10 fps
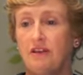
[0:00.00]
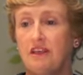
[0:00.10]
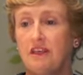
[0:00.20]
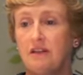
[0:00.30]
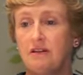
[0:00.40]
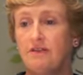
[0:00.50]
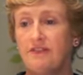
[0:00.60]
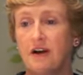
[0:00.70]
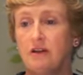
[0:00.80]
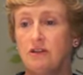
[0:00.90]
eat
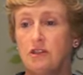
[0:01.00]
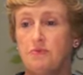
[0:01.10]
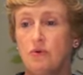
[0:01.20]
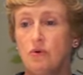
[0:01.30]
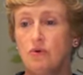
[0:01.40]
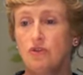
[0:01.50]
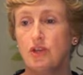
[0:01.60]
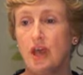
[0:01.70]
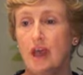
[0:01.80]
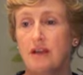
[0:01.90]
fungal spores
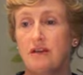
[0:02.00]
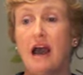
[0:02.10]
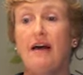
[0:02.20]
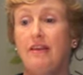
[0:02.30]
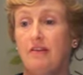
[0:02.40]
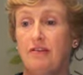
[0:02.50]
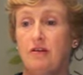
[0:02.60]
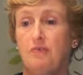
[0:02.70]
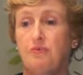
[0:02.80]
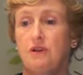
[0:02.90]
and other
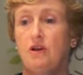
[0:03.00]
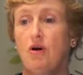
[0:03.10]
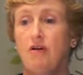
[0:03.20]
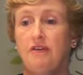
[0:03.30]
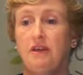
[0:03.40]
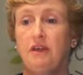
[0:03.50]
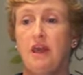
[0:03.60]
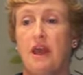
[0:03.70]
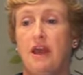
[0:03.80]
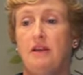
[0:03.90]
thrips,
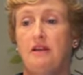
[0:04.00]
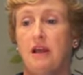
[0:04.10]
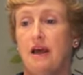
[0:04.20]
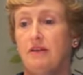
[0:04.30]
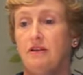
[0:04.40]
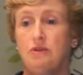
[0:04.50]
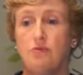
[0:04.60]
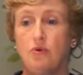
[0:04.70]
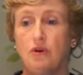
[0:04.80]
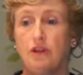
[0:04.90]
larvae, and other
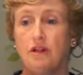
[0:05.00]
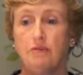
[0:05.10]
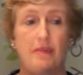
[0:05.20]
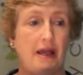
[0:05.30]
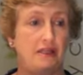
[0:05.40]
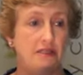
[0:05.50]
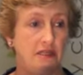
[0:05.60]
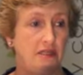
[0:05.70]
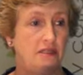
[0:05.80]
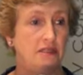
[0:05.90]
small little mites
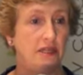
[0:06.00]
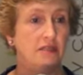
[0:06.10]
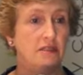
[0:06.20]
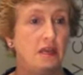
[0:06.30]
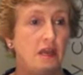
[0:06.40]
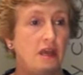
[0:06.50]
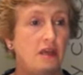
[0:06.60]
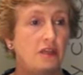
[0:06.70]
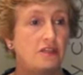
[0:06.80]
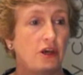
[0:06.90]
and insects.
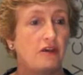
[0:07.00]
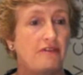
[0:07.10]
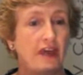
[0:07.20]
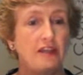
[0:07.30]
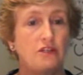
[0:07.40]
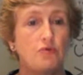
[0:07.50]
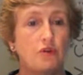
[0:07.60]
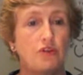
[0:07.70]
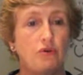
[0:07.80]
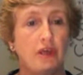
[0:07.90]
So if that is
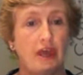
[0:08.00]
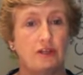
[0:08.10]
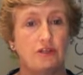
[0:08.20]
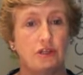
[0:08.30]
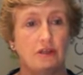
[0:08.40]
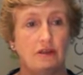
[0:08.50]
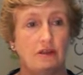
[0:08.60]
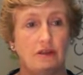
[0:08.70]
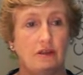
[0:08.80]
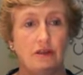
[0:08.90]
what you're catching,
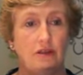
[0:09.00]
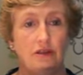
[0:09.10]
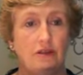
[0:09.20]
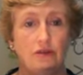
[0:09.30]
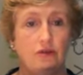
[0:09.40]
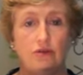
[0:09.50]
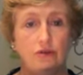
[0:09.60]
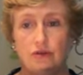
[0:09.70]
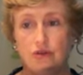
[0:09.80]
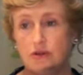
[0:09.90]

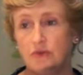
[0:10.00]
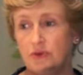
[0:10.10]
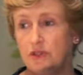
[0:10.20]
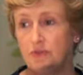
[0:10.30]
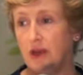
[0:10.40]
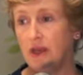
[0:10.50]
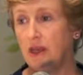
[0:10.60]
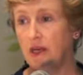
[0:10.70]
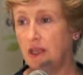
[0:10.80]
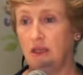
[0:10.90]
you shouldn't be
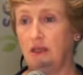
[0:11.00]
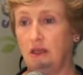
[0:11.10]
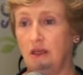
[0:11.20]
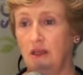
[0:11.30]
spraying anything.